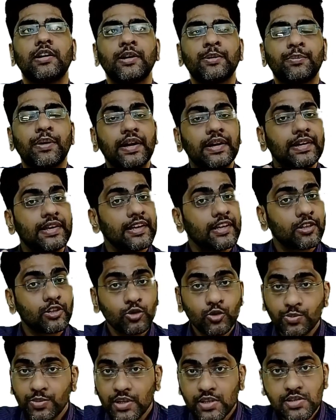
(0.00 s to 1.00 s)
it might
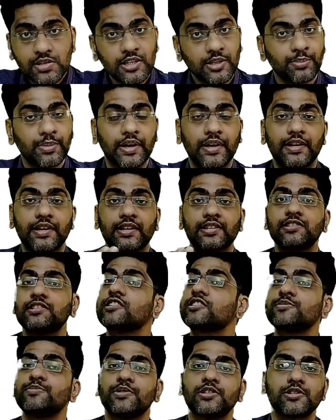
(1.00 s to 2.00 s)
take 2 months, it might take
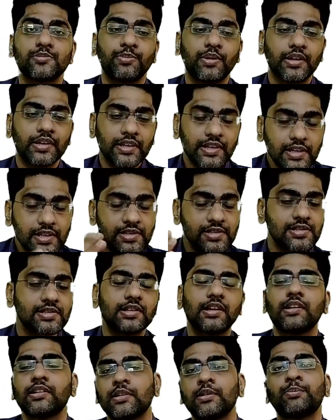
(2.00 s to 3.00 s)
6 months, but
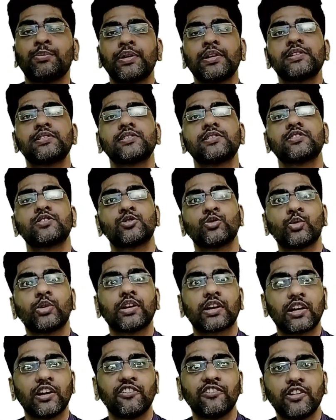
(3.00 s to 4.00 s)
yes, the patients do
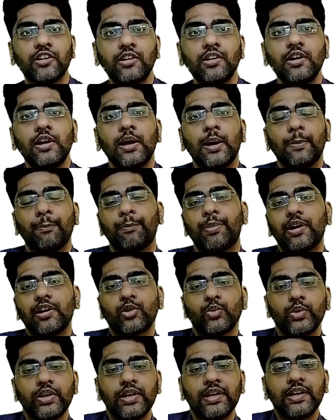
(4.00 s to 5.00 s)
recover,
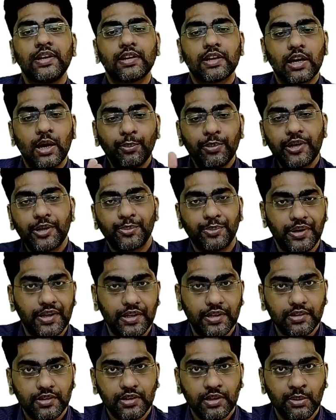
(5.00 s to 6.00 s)
but we need
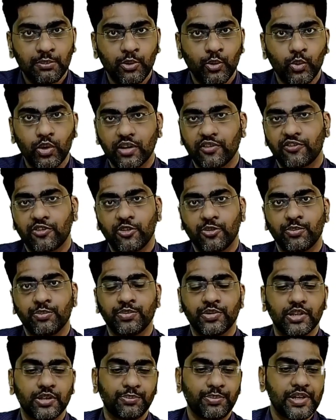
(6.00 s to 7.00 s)
commitment, number one,
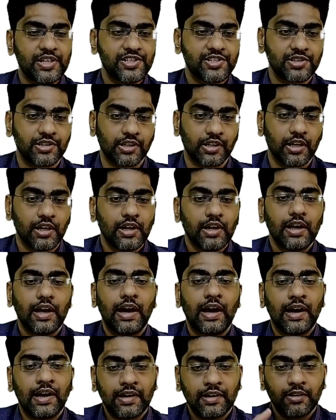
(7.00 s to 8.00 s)
from the patient,
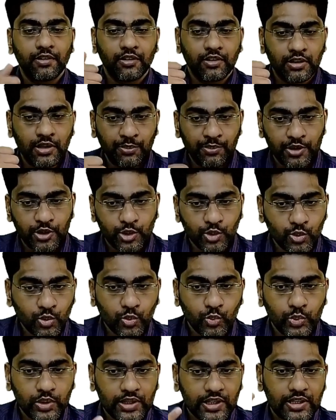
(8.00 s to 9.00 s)
and number two,
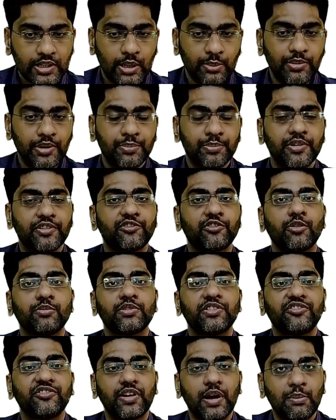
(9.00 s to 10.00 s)
we need commitment
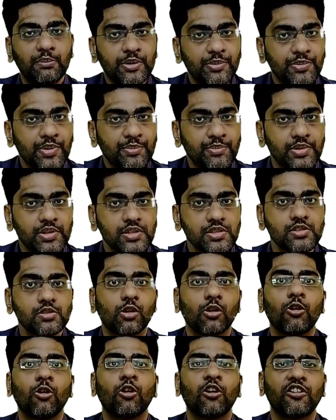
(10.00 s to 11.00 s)
from the family members
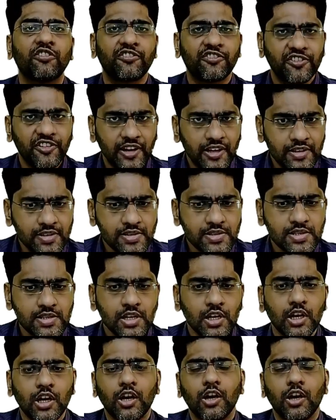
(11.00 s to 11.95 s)
or friends